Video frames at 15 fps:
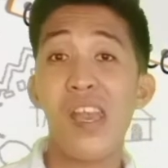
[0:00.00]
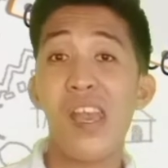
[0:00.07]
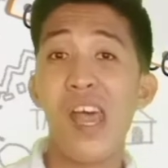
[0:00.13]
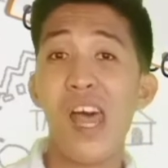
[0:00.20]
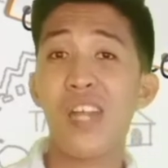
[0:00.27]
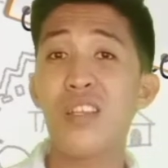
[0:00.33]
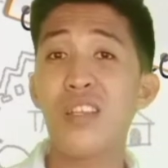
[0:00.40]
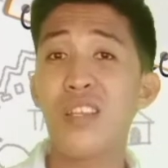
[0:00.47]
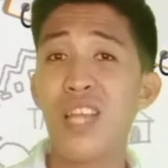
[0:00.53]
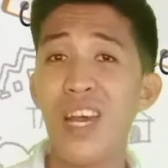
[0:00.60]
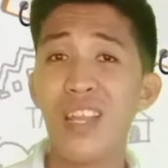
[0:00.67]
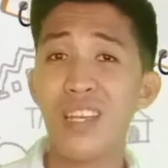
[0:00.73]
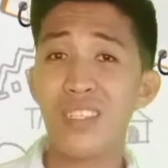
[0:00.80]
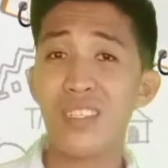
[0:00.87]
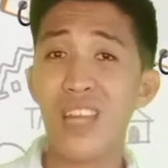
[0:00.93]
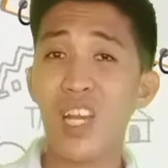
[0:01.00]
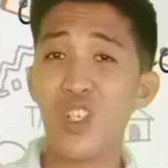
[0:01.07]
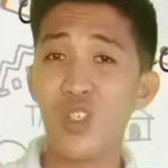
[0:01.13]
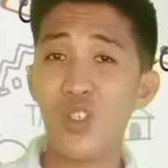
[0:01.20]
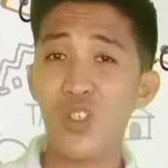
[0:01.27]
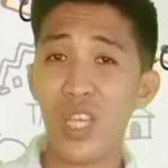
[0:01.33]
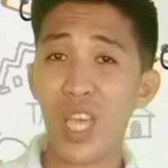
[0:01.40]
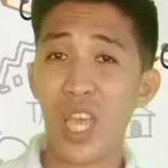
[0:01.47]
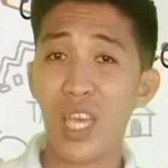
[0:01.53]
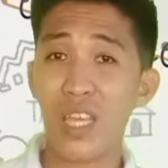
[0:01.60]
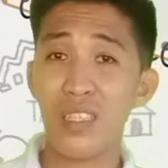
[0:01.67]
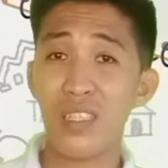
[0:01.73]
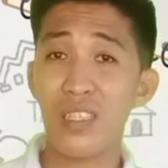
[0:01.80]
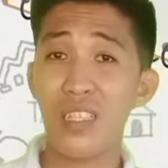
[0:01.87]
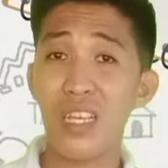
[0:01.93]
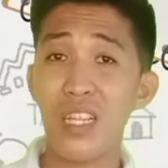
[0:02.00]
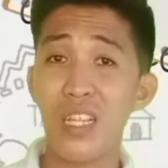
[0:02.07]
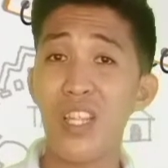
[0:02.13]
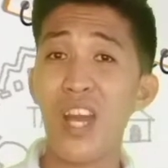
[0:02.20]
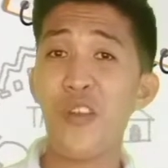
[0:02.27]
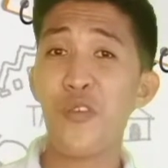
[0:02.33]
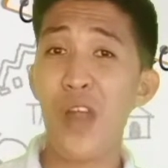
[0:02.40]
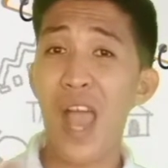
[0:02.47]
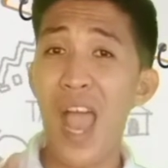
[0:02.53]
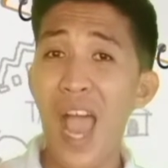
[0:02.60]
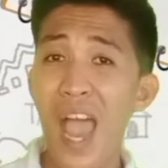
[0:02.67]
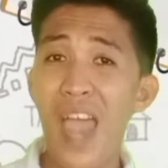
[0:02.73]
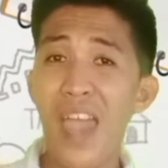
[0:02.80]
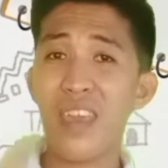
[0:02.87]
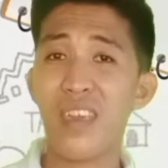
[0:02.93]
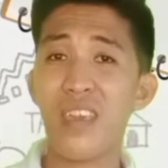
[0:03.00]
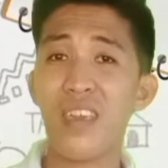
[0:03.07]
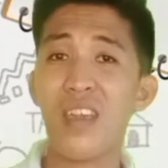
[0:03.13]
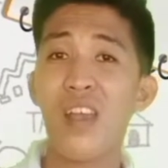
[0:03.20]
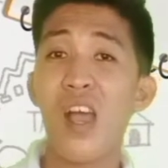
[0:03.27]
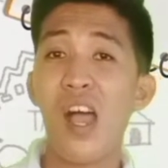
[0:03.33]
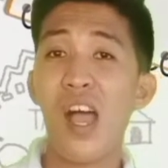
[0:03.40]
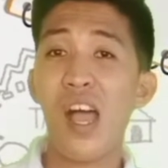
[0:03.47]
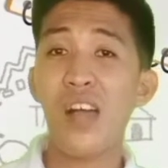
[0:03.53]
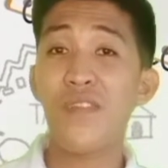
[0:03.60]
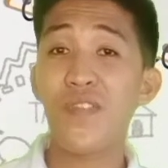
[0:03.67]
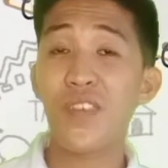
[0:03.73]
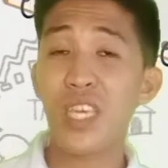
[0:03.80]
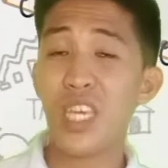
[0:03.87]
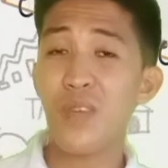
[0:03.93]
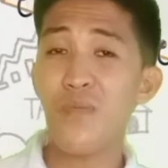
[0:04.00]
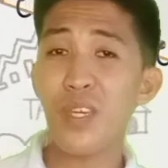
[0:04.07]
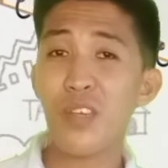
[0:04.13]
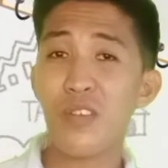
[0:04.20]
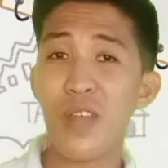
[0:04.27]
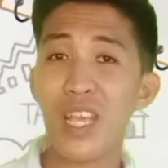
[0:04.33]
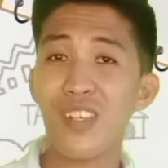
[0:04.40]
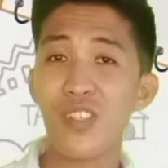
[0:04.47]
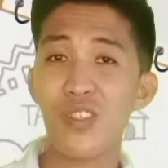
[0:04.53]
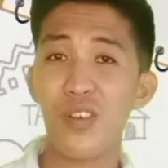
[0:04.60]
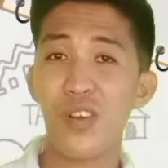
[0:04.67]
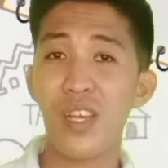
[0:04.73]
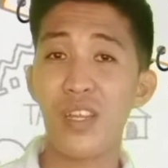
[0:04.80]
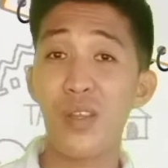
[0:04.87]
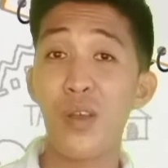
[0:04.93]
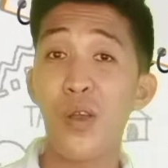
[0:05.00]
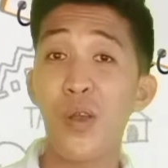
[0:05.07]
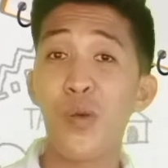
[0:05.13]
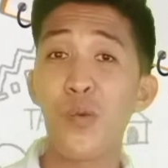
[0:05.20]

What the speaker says: And let us associate the letter I of immigration